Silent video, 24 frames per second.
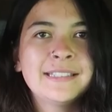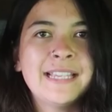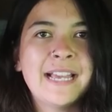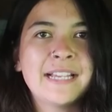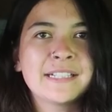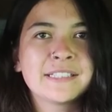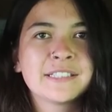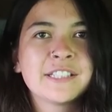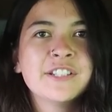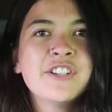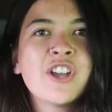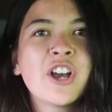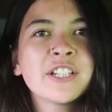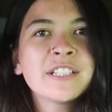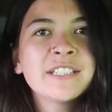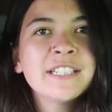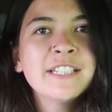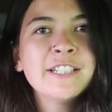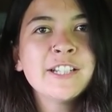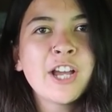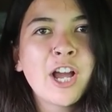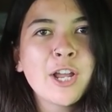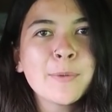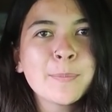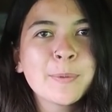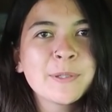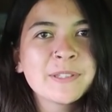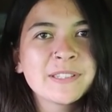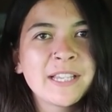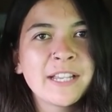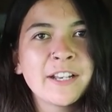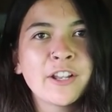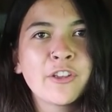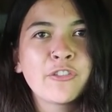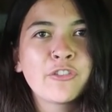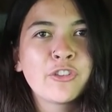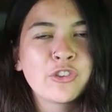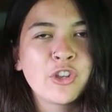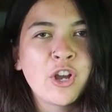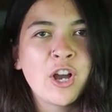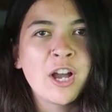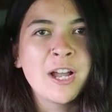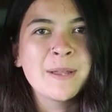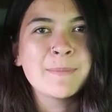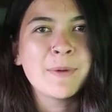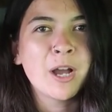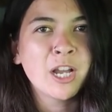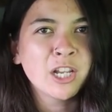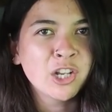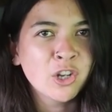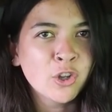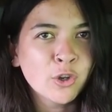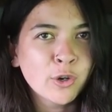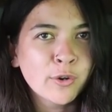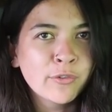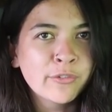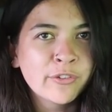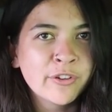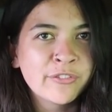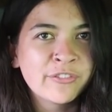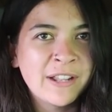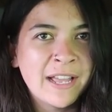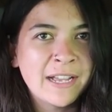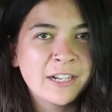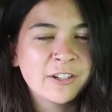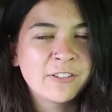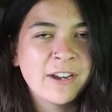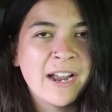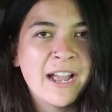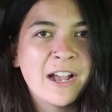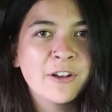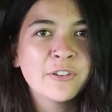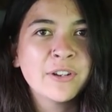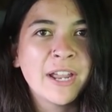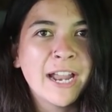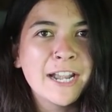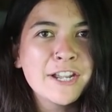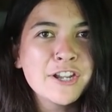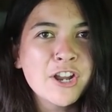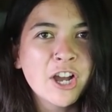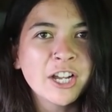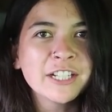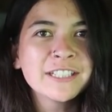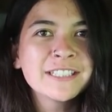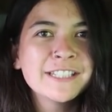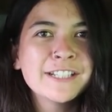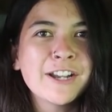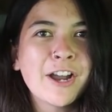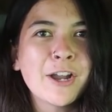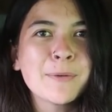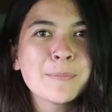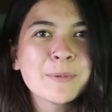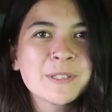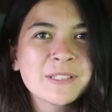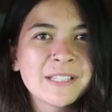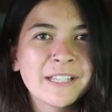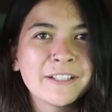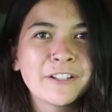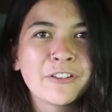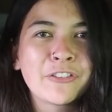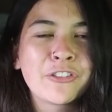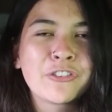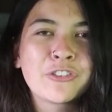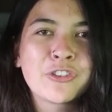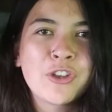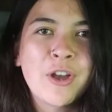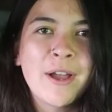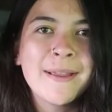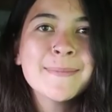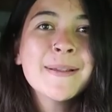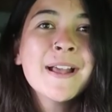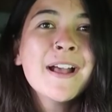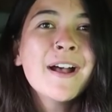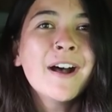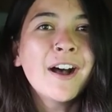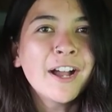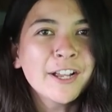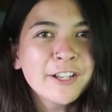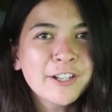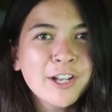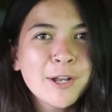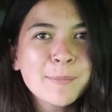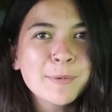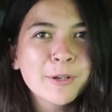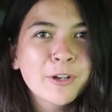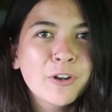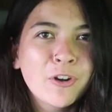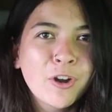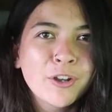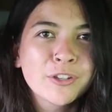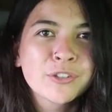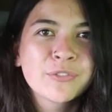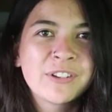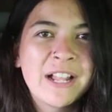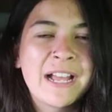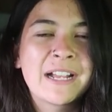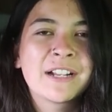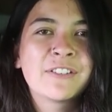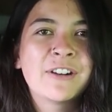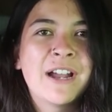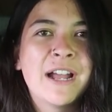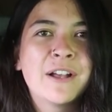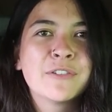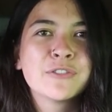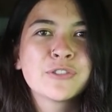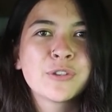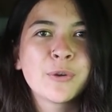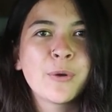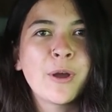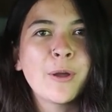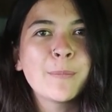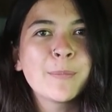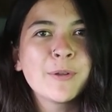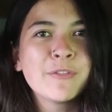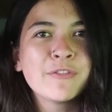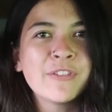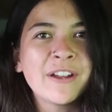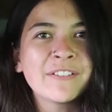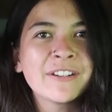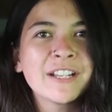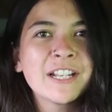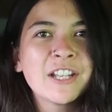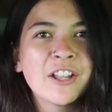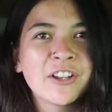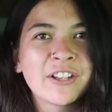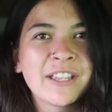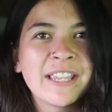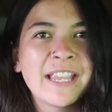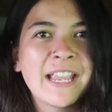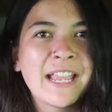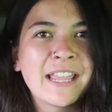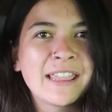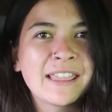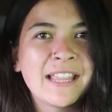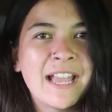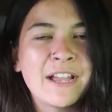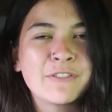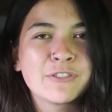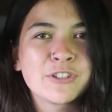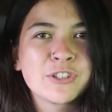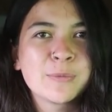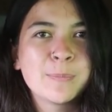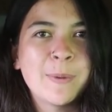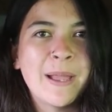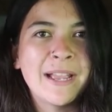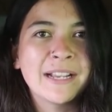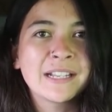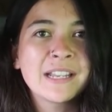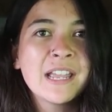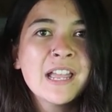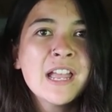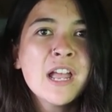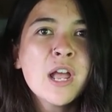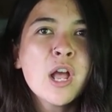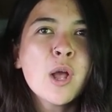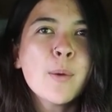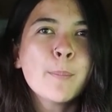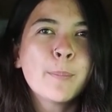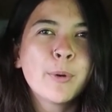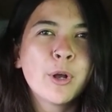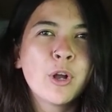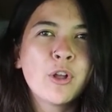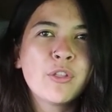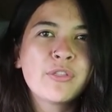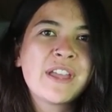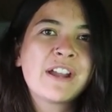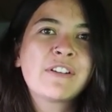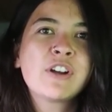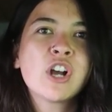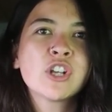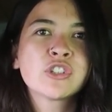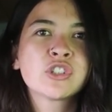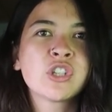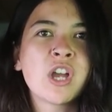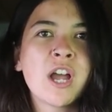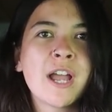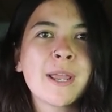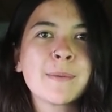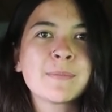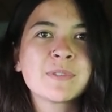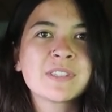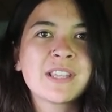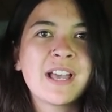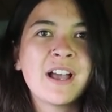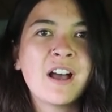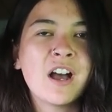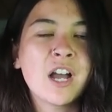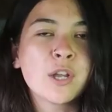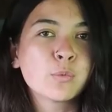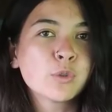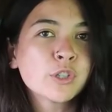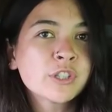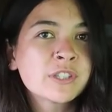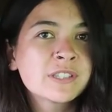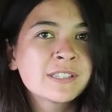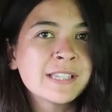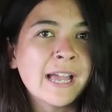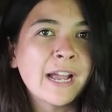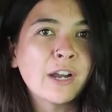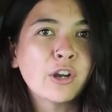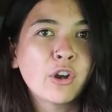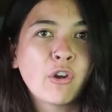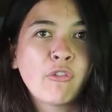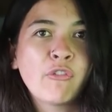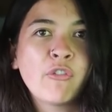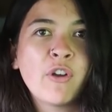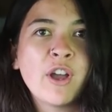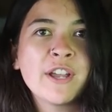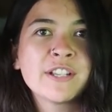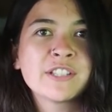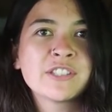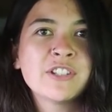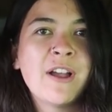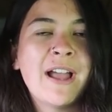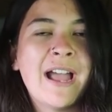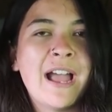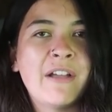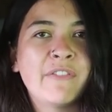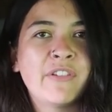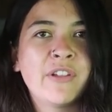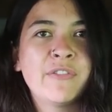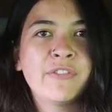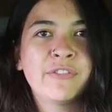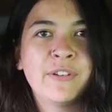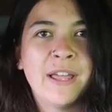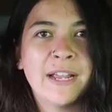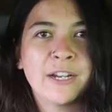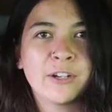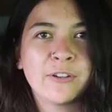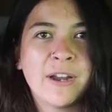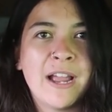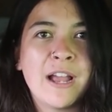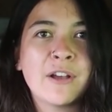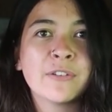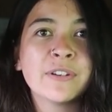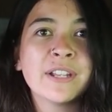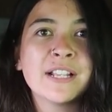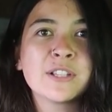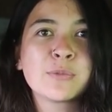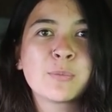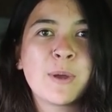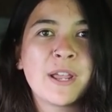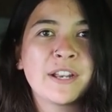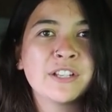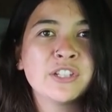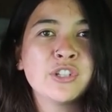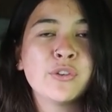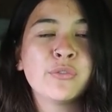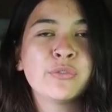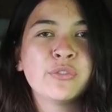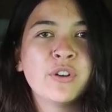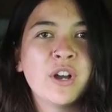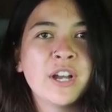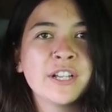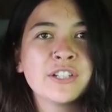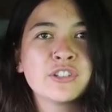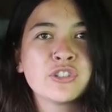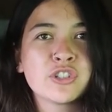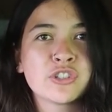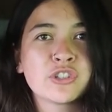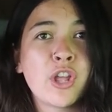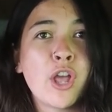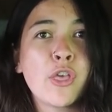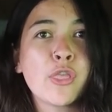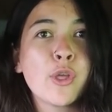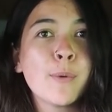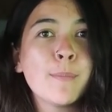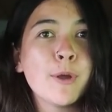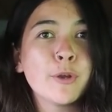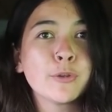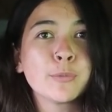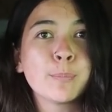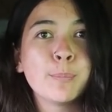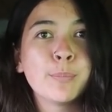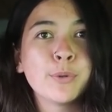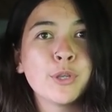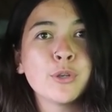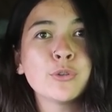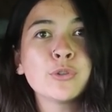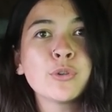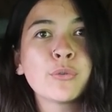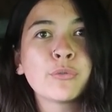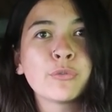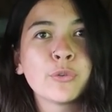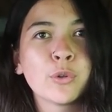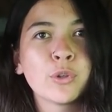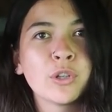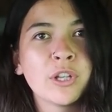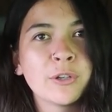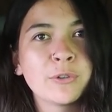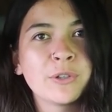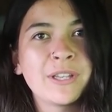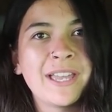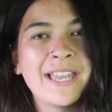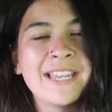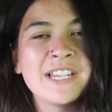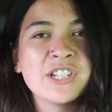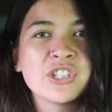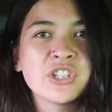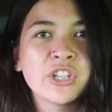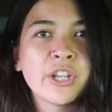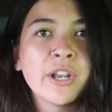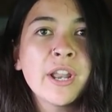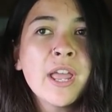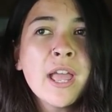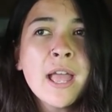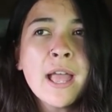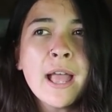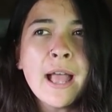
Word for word: Yes, 99% of the time I look for flat ground and 99% of the time I come across flat ground. So I've been very lucky in that respect. But there are times that I would sacrifice not having flat ground is when you find just the most beautiful location.